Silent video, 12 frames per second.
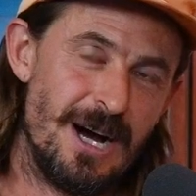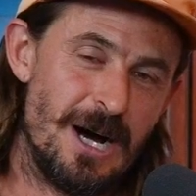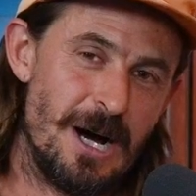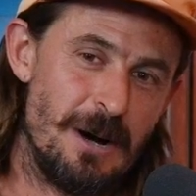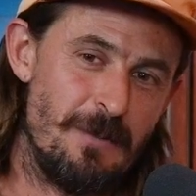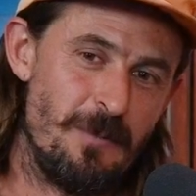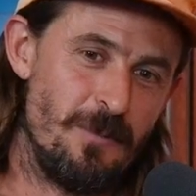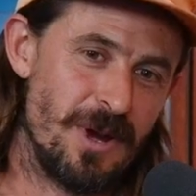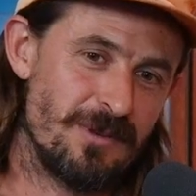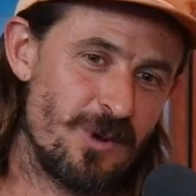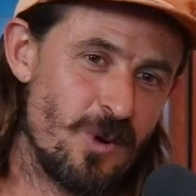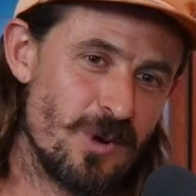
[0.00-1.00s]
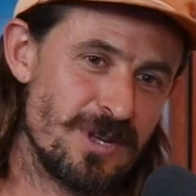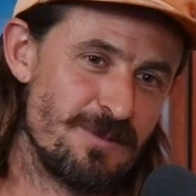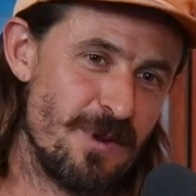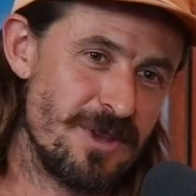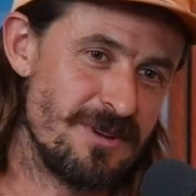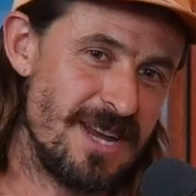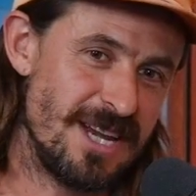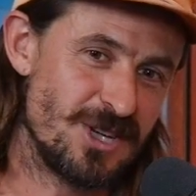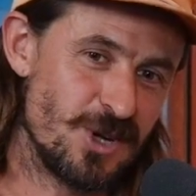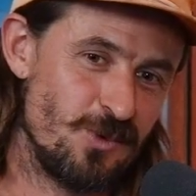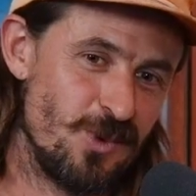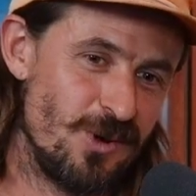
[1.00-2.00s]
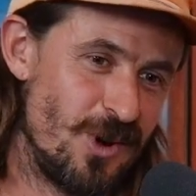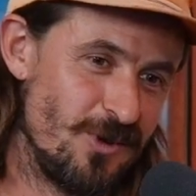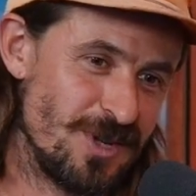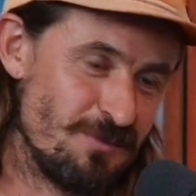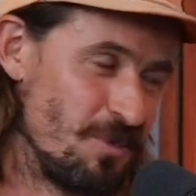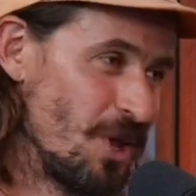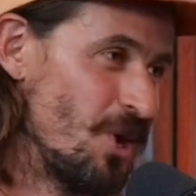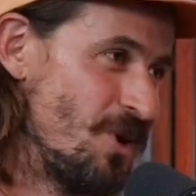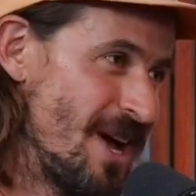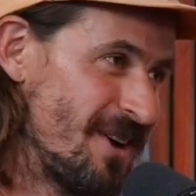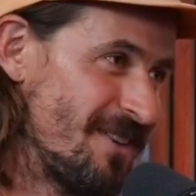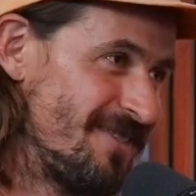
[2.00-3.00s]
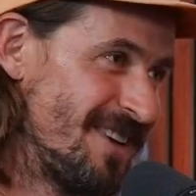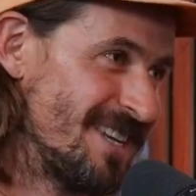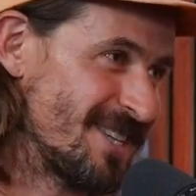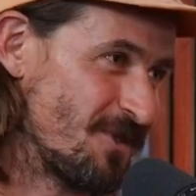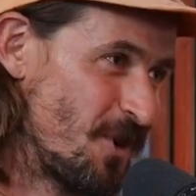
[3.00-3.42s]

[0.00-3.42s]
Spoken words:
But of course, Mother Nature will always blow down a fence.